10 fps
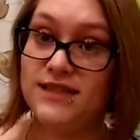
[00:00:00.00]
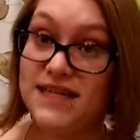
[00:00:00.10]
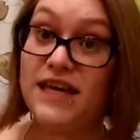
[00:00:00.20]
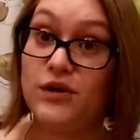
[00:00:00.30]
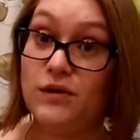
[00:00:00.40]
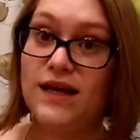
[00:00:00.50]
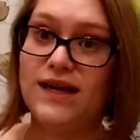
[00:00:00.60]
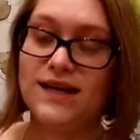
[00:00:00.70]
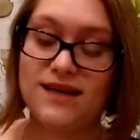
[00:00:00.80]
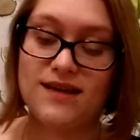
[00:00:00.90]
deal
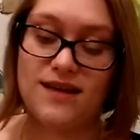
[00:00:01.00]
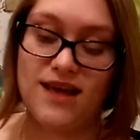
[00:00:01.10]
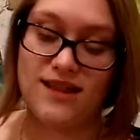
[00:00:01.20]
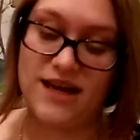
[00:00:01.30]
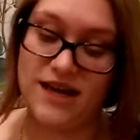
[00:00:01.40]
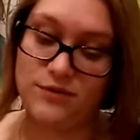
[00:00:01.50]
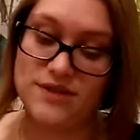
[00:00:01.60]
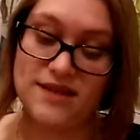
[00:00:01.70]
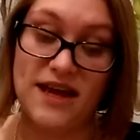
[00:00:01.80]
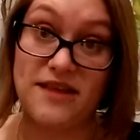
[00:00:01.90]
that it
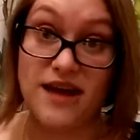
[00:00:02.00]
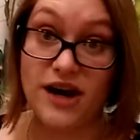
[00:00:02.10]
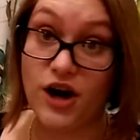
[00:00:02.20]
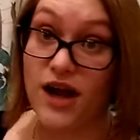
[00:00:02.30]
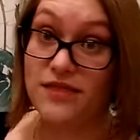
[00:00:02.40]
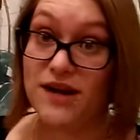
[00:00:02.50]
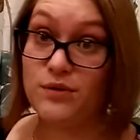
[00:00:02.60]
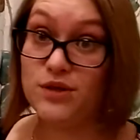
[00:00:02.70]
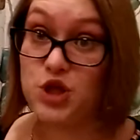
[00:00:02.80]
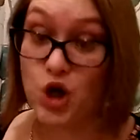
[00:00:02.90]
was, like, there, and then
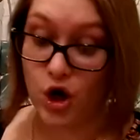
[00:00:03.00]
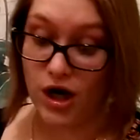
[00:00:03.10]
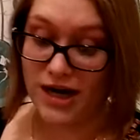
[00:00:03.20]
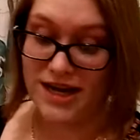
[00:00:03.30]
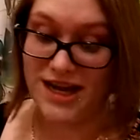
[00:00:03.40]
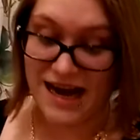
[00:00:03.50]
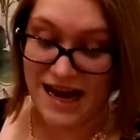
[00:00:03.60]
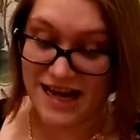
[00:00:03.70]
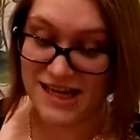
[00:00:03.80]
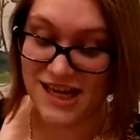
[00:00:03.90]
it was gone, and
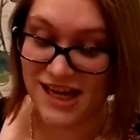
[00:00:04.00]
I